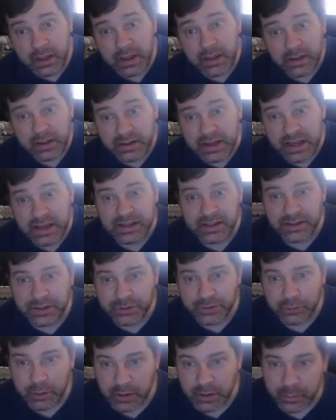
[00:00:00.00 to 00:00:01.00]
gain
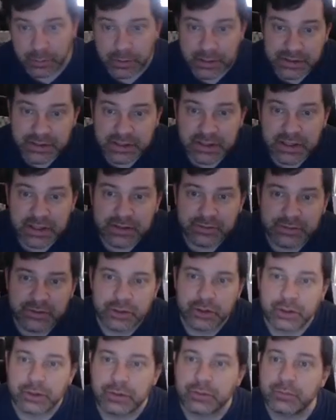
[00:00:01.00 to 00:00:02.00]
indestructible until end of turn.